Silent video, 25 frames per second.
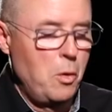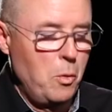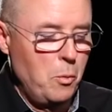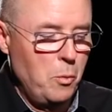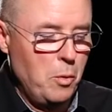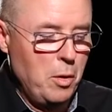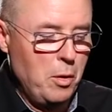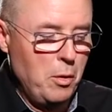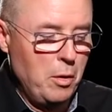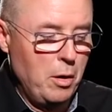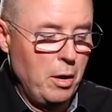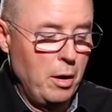
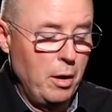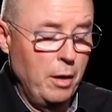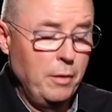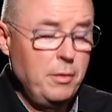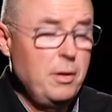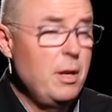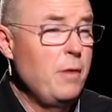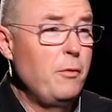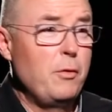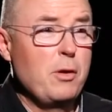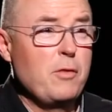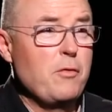Well, I'd
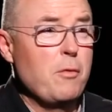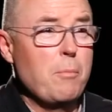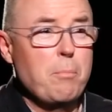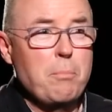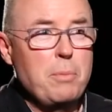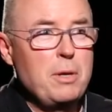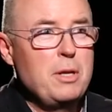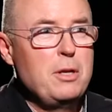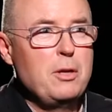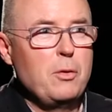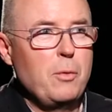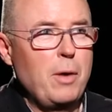never even
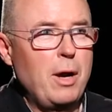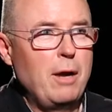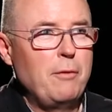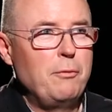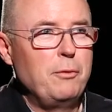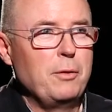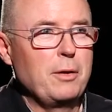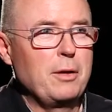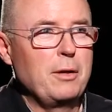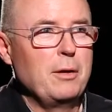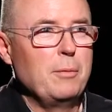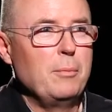been to
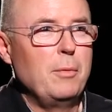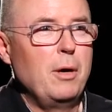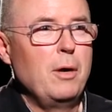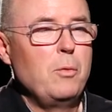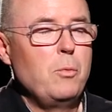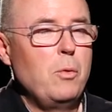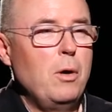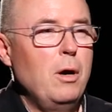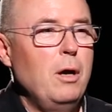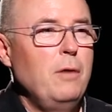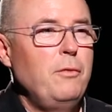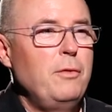Africa, and my
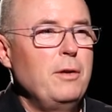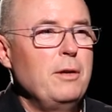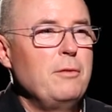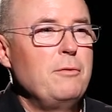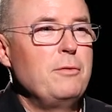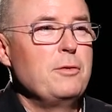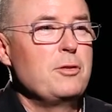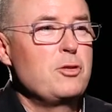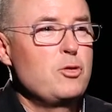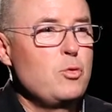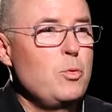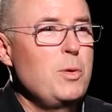wife had
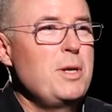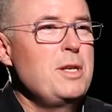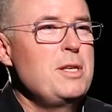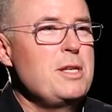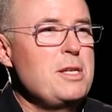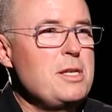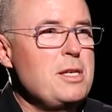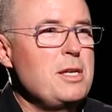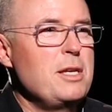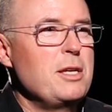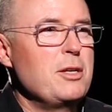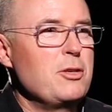for
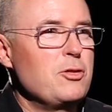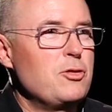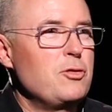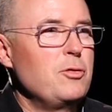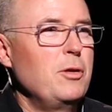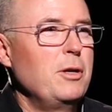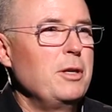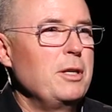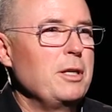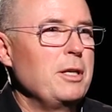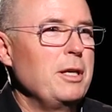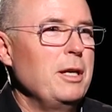20 years
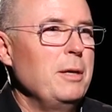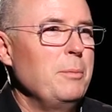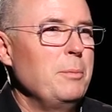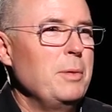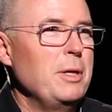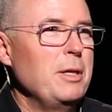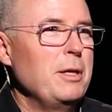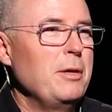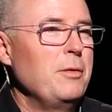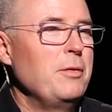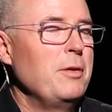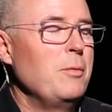tried to get
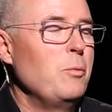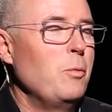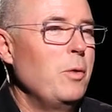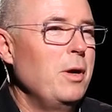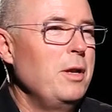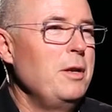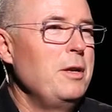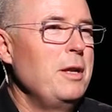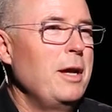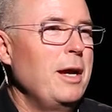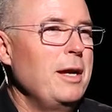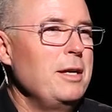me there. And then
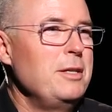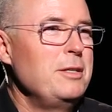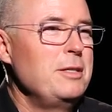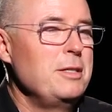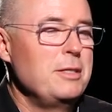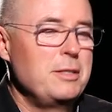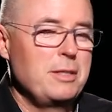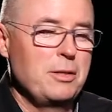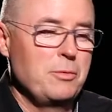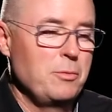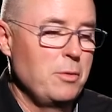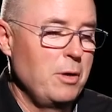one day
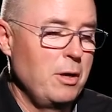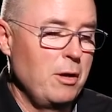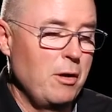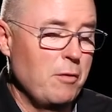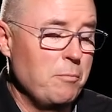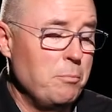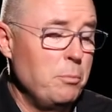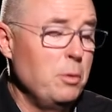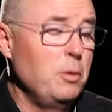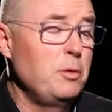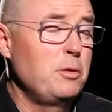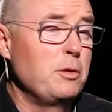she said, right,
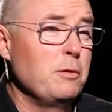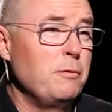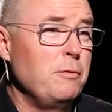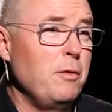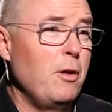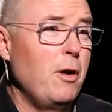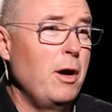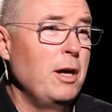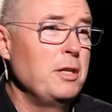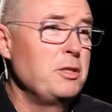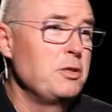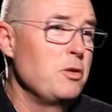I've booked the
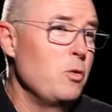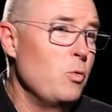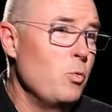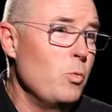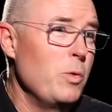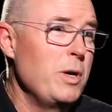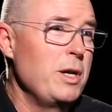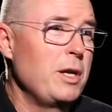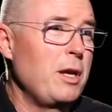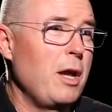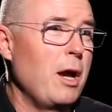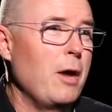flights,
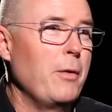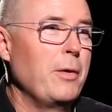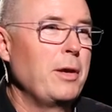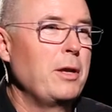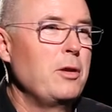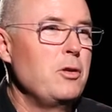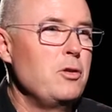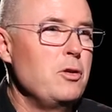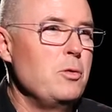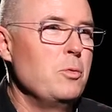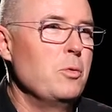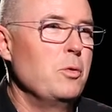we're
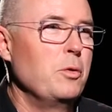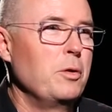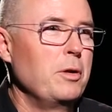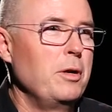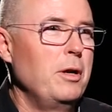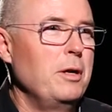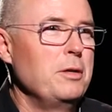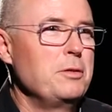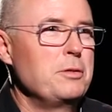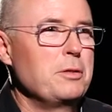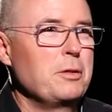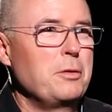going, you
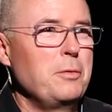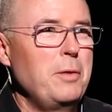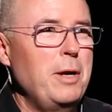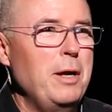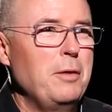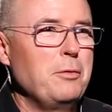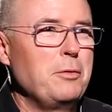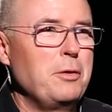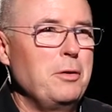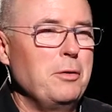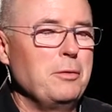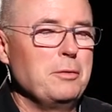organise the
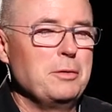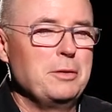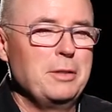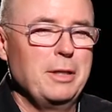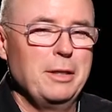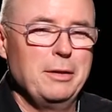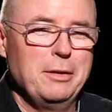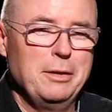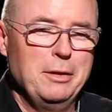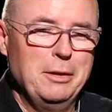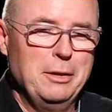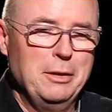ground
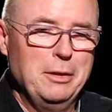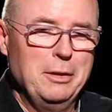content.